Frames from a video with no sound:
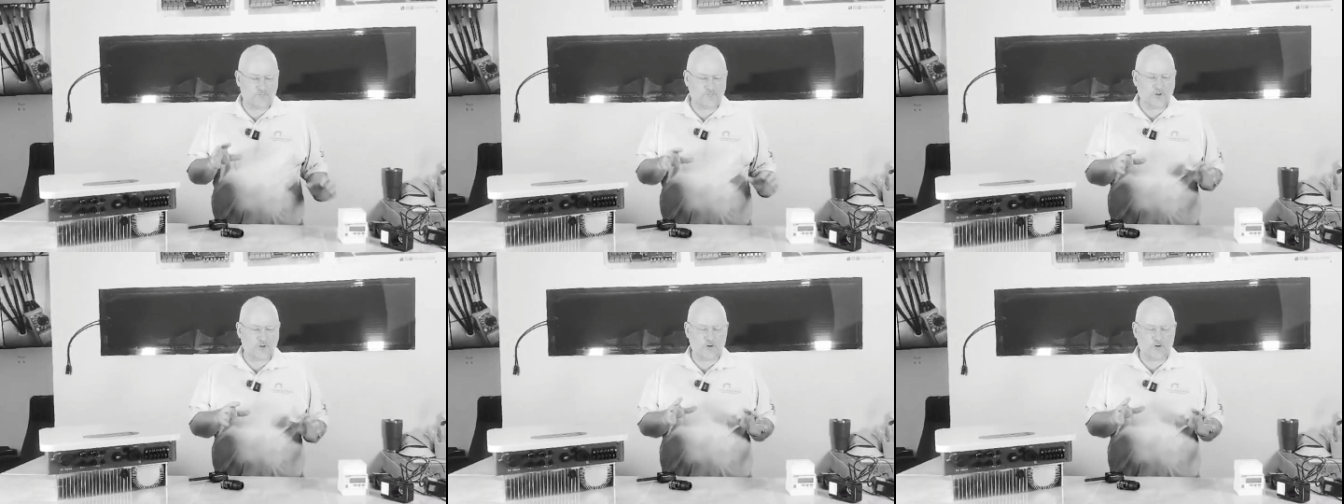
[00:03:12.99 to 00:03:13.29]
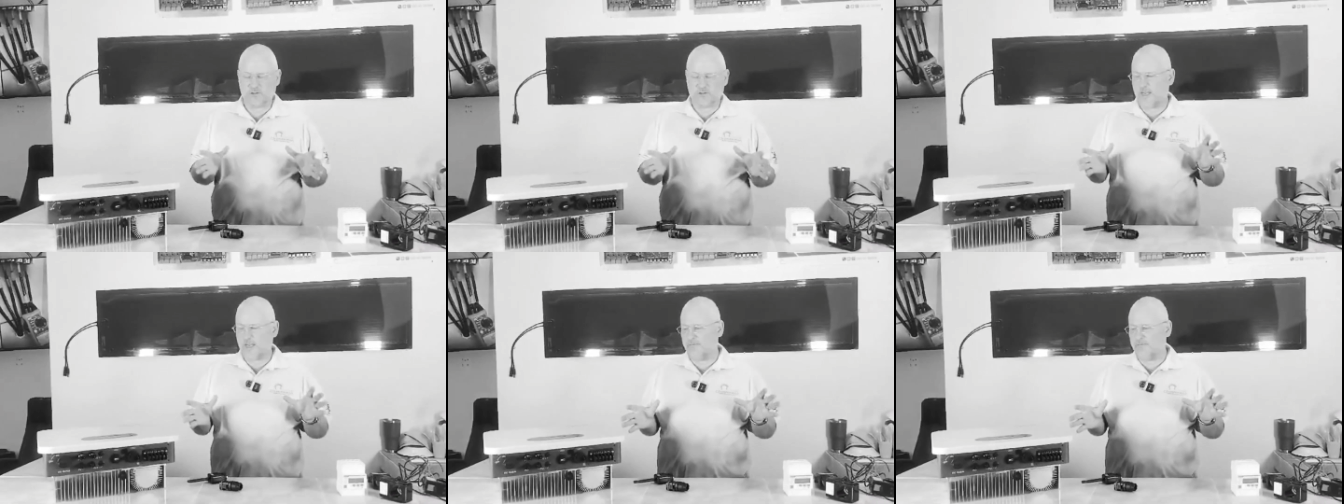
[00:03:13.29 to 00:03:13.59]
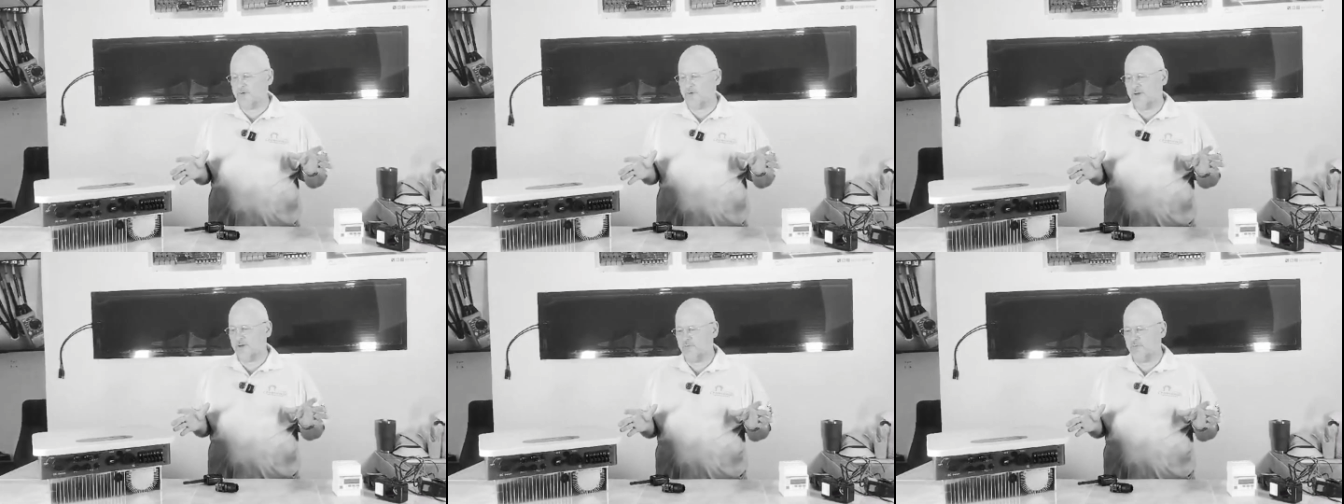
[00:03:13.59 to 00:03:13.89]
Of course,
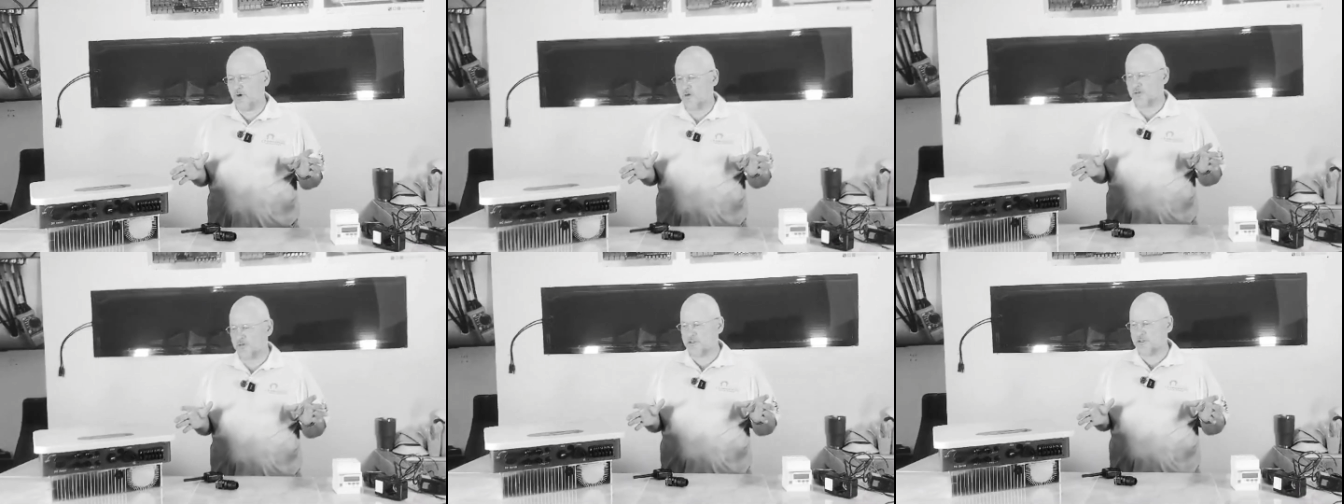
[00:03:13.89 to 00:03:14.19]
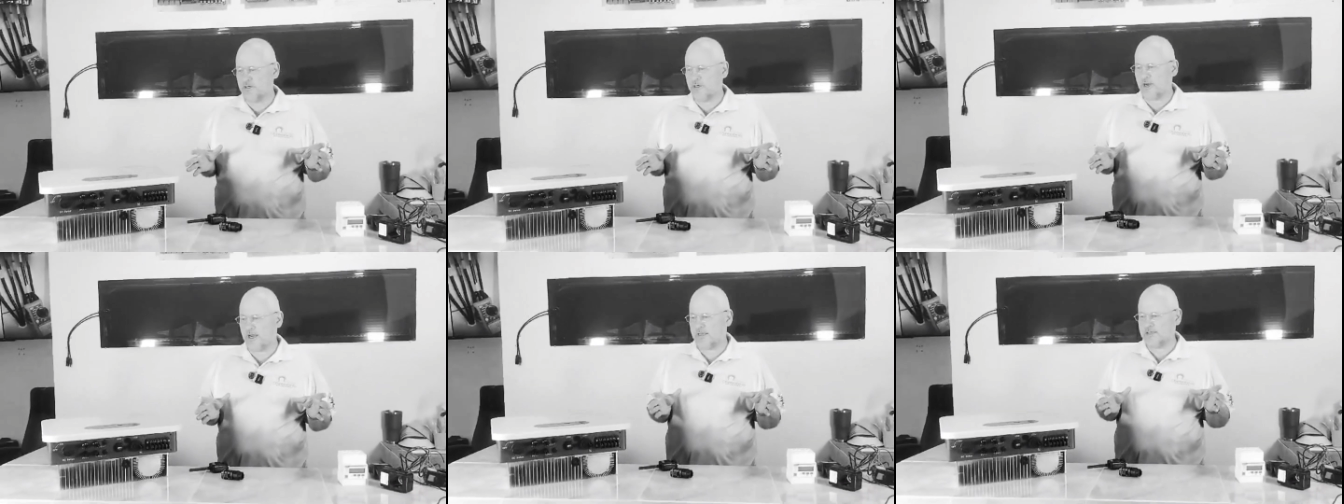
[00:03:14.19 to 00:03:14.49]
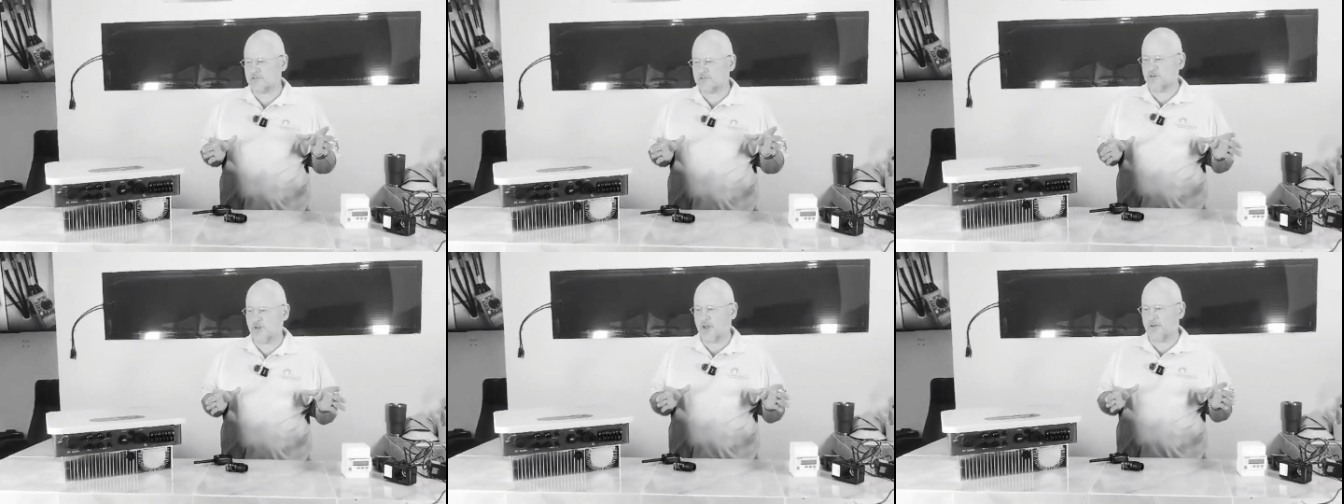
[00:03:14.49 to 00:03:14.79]
every inverter
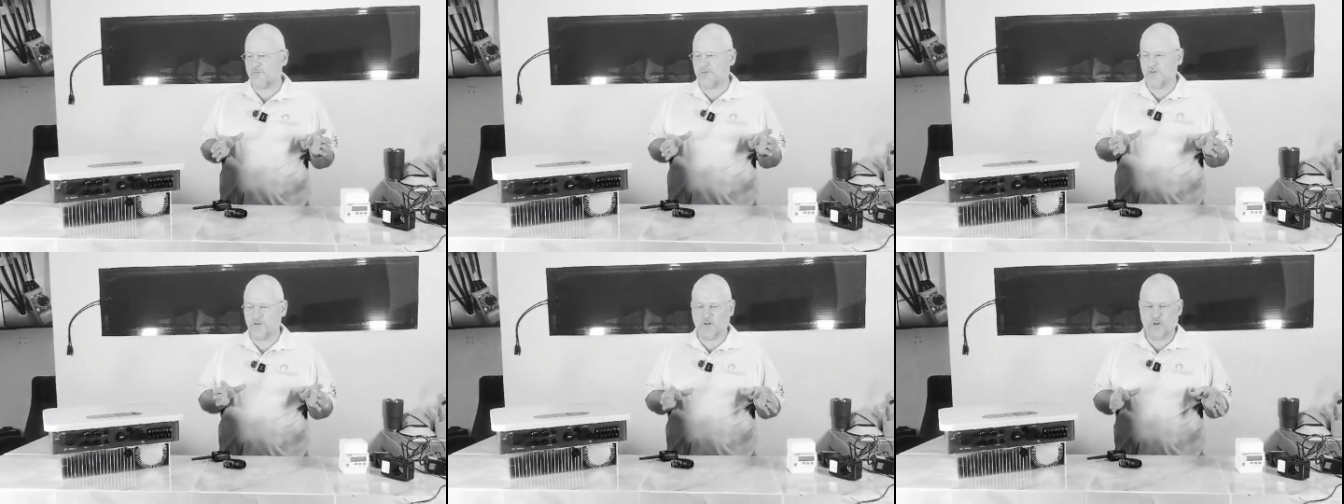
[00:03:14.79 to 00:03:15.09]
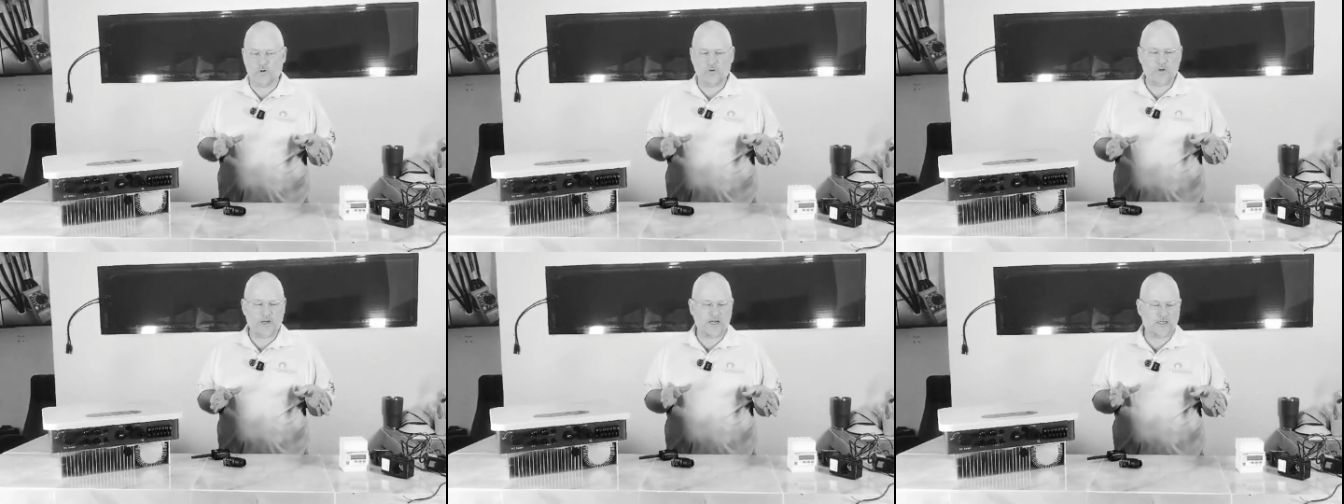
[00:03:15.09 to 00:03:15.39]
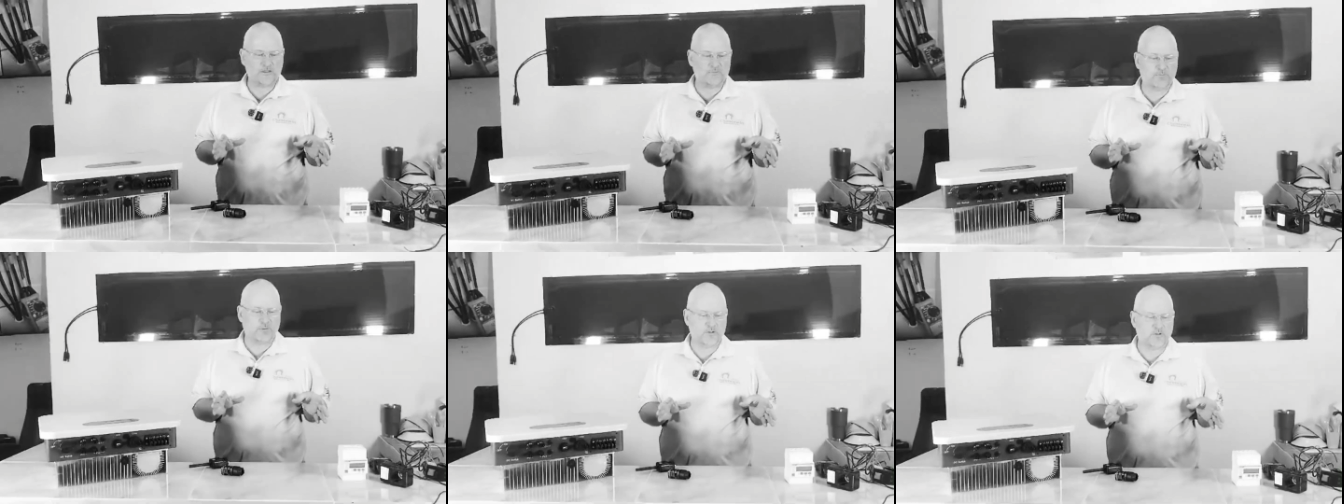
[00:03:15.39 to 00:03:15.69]
has to have a no
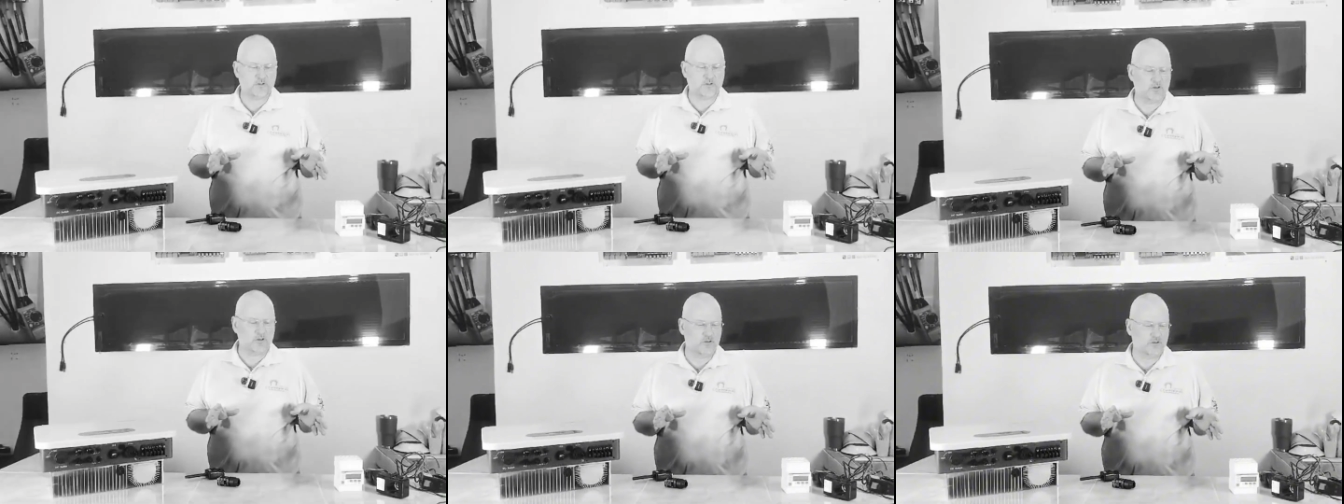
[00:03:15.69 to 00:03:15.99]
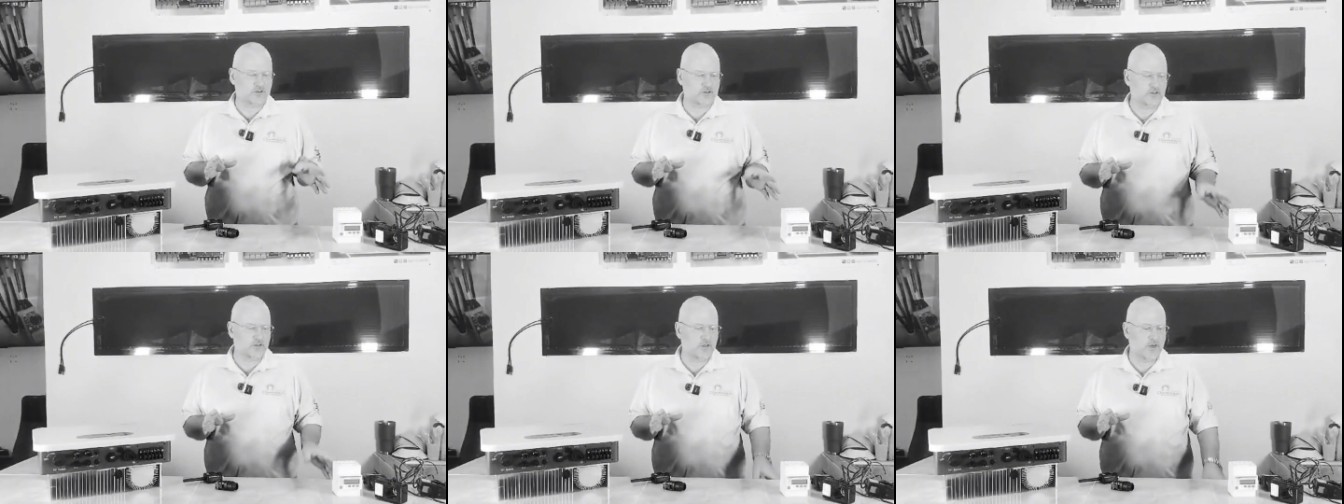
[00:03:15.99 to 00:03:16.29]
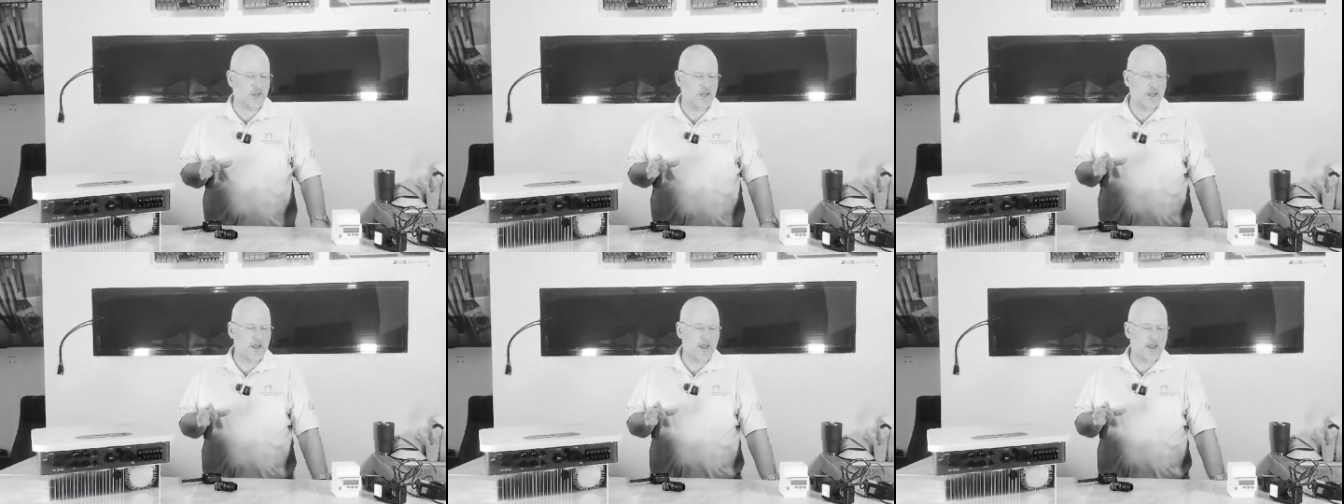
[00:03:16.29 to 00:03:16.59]
export
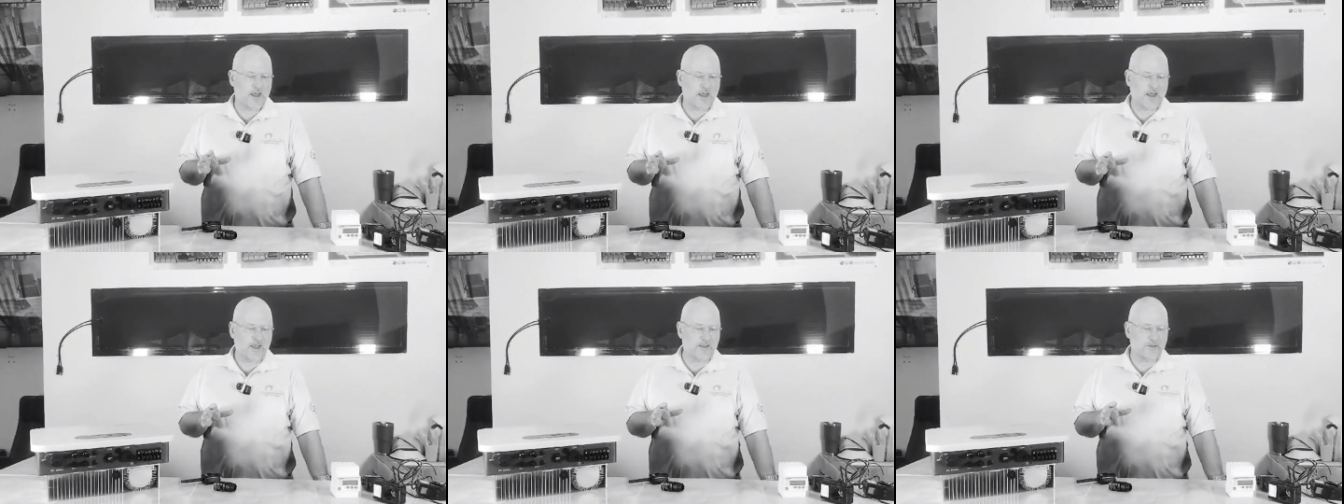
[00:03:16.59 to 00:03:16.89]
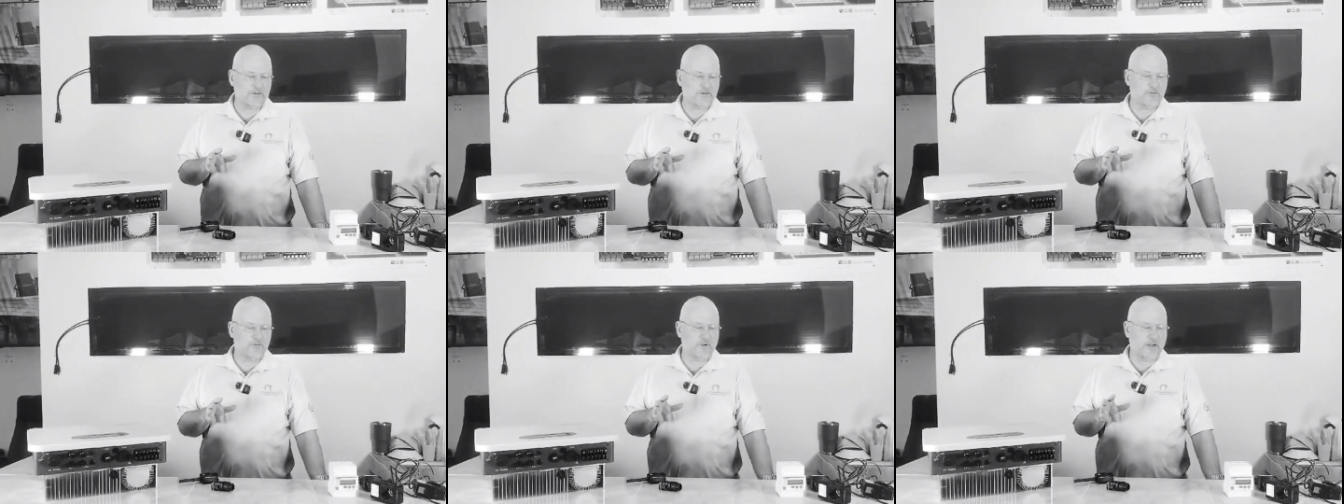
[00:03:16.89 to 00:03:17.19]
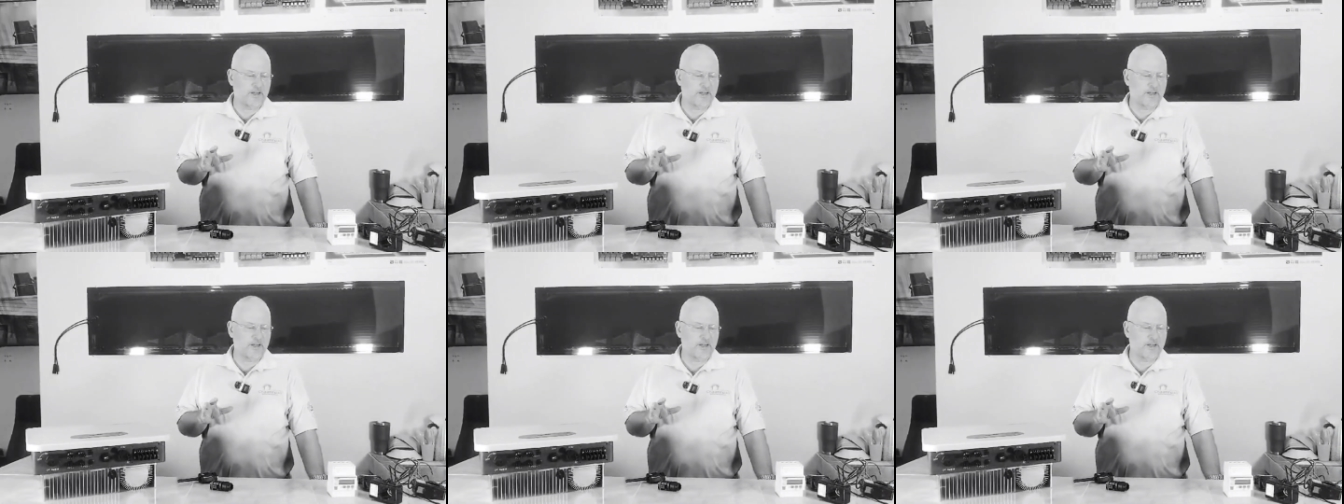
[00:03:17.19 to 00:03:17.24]
solution. And the